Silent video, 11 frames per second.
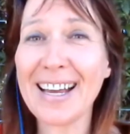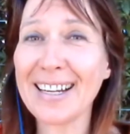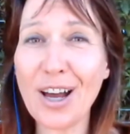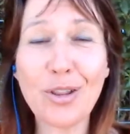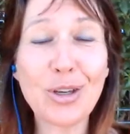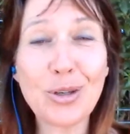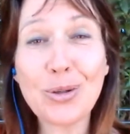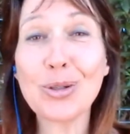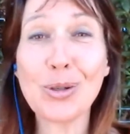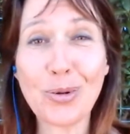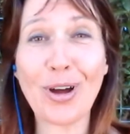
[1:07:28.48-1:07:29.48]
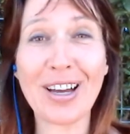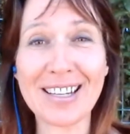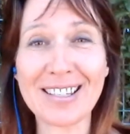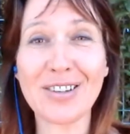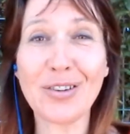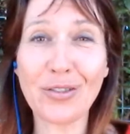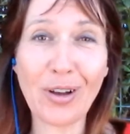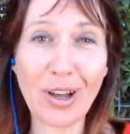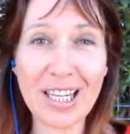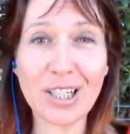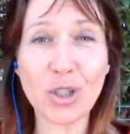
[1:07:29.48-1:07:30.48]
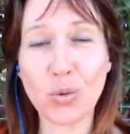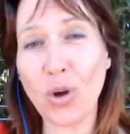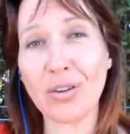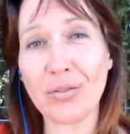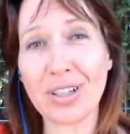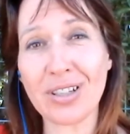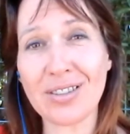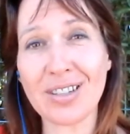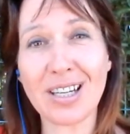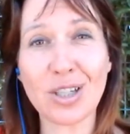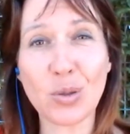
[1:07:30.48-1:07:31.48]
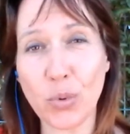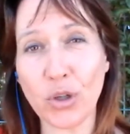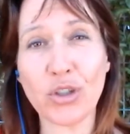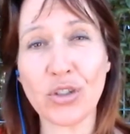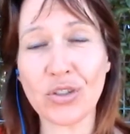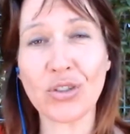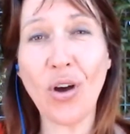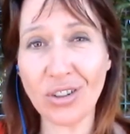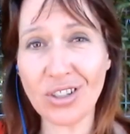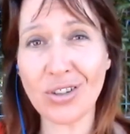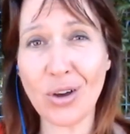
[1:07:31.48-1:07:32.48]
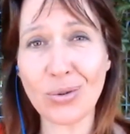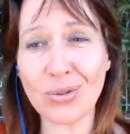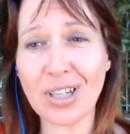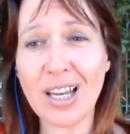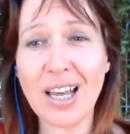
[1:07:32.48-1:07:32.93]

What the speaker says: Now the usual price, if each one of these is purchased on its own,